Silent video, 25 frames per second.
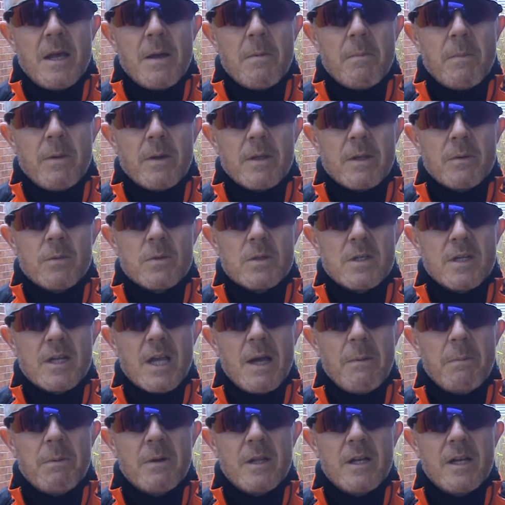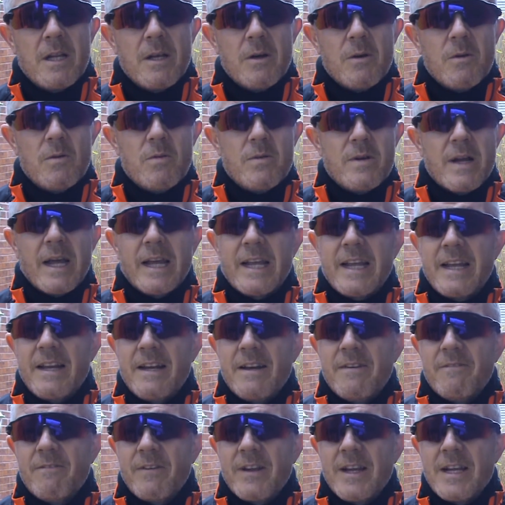But there was a couple of little
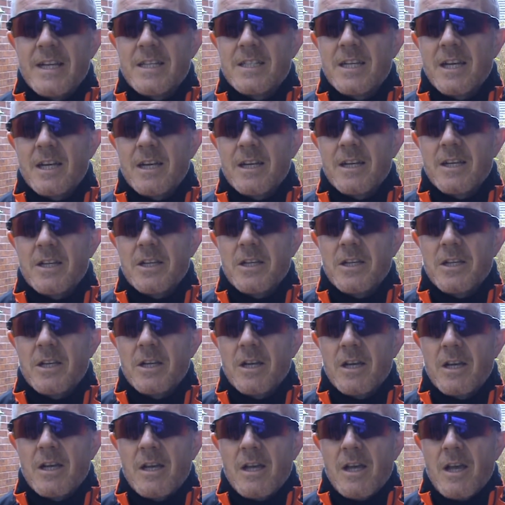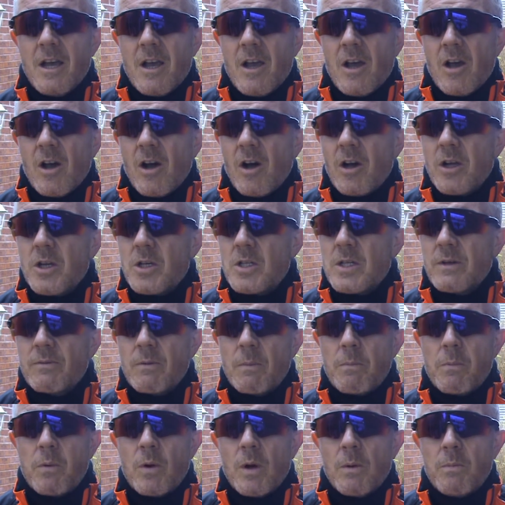nagging things that I used to have
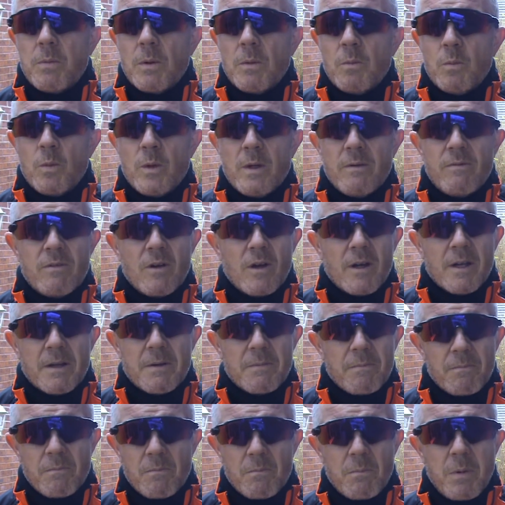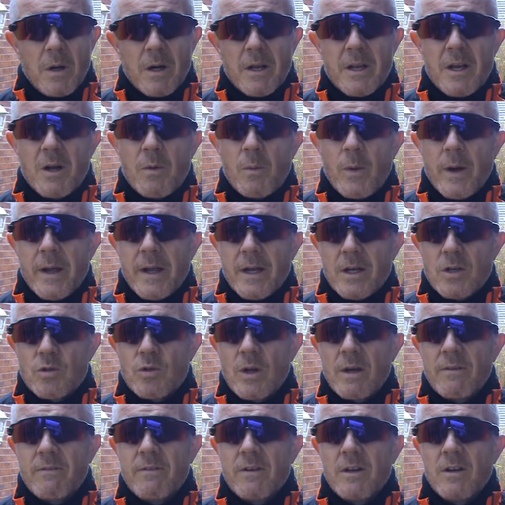a problem with, like pulling away at
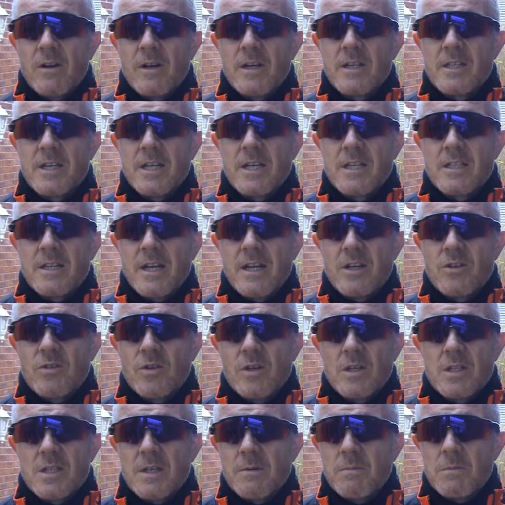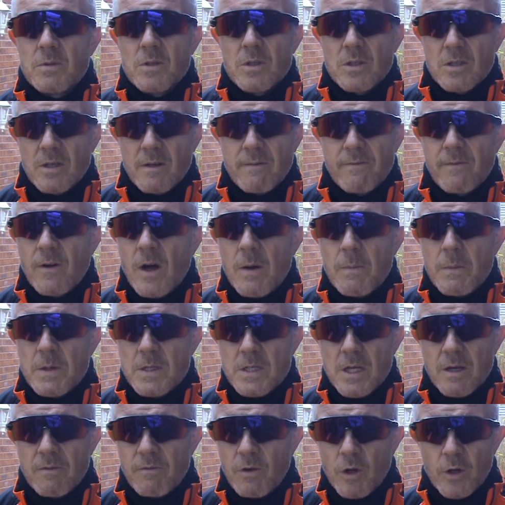traffic lights, etc. Sometimes I find
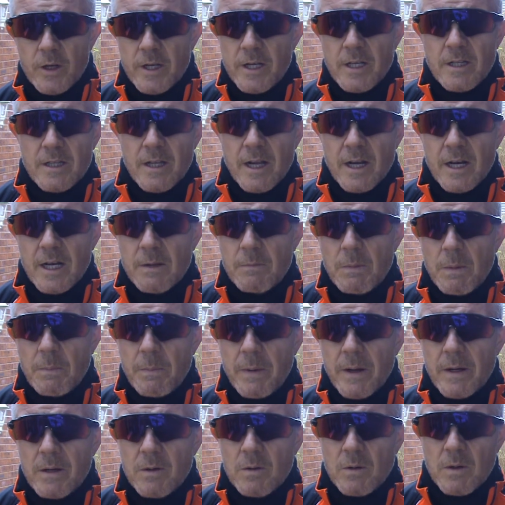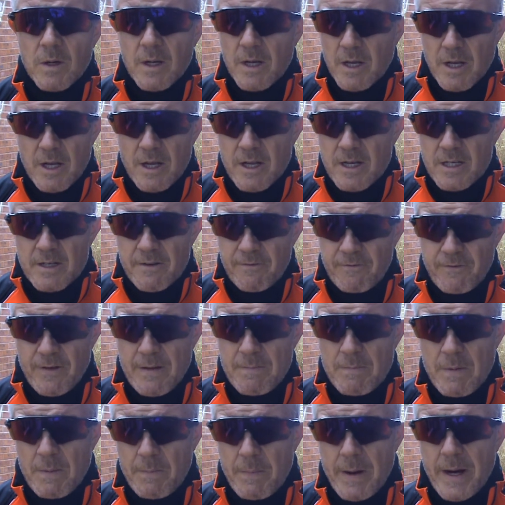myself looking down at my pedal to
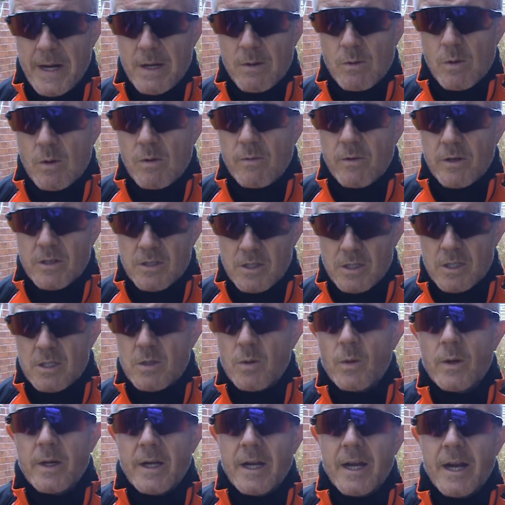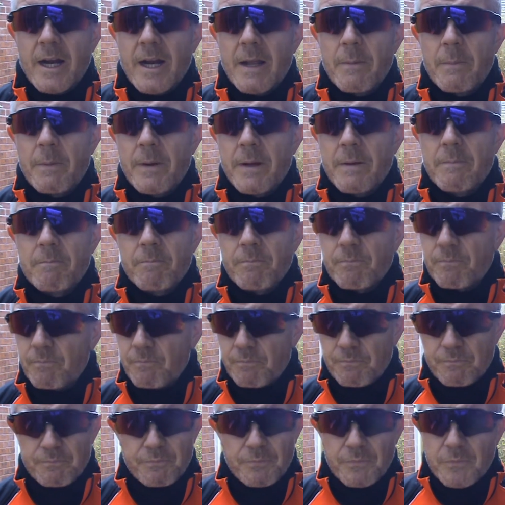flip my pedal over just so I can clip in,
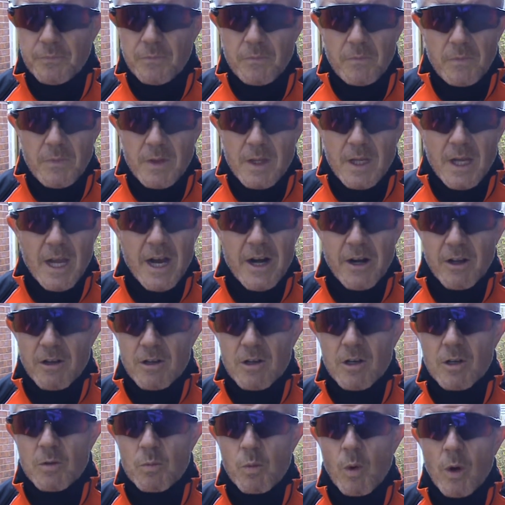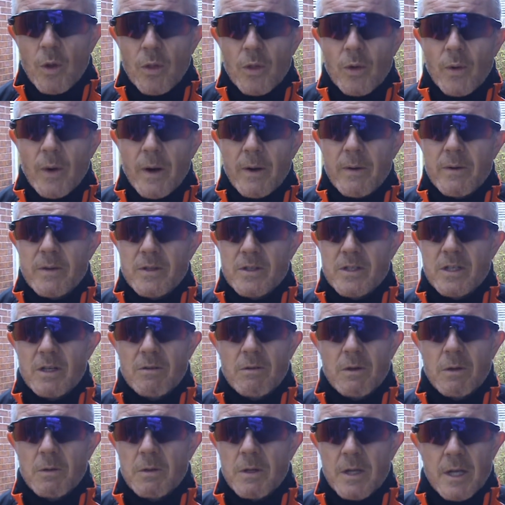and I could wander out into the
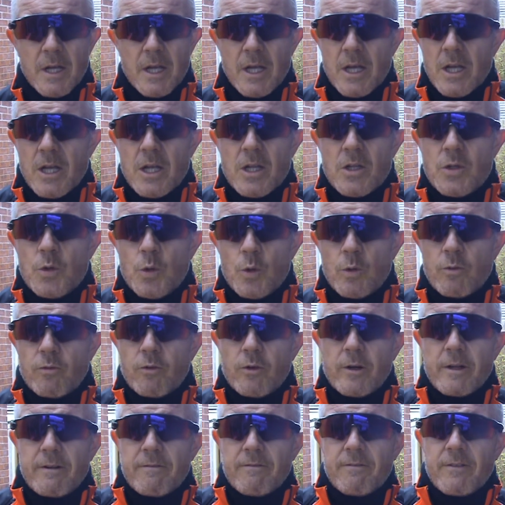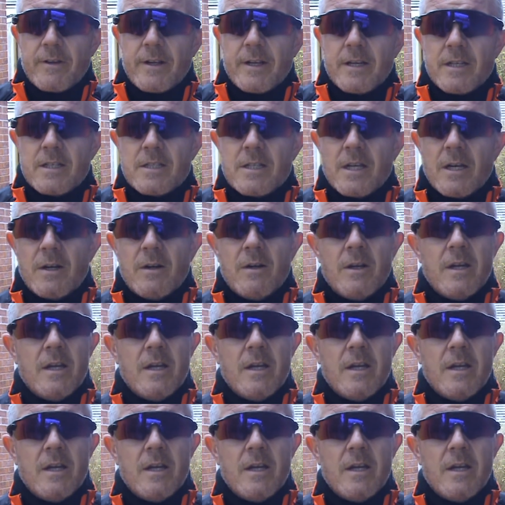road 2 or 3 feet, so